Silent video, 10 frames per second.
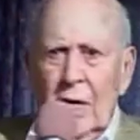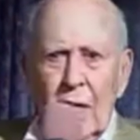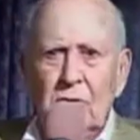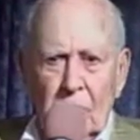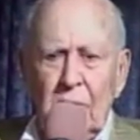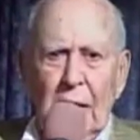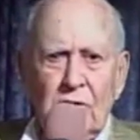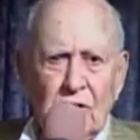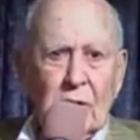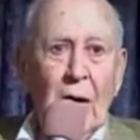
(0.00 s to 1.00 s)

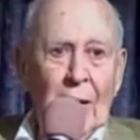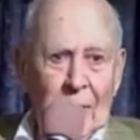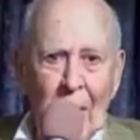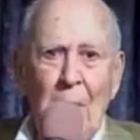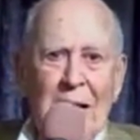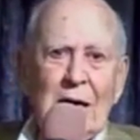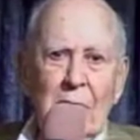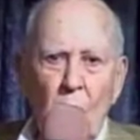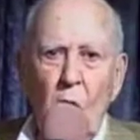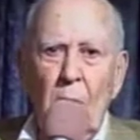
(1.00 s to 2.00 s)
They're
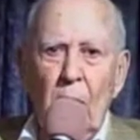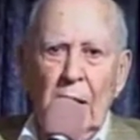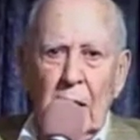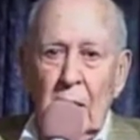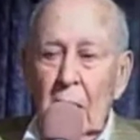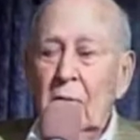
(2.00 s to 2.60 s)
making more money.